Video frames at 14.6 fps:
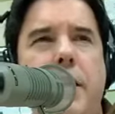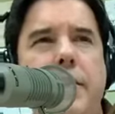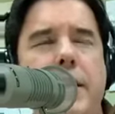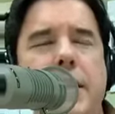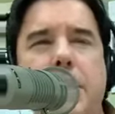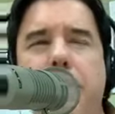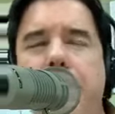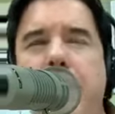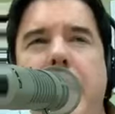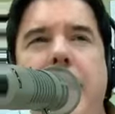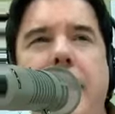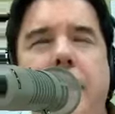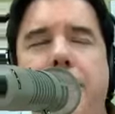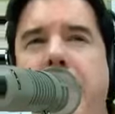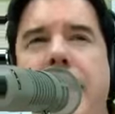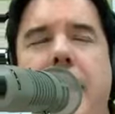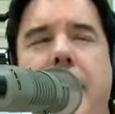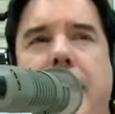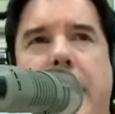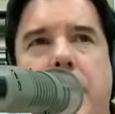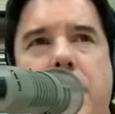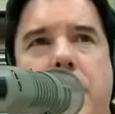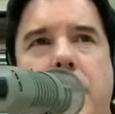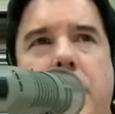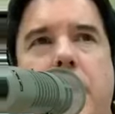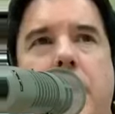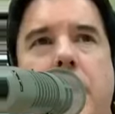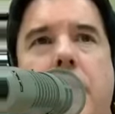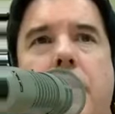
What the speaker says: there's a B connection.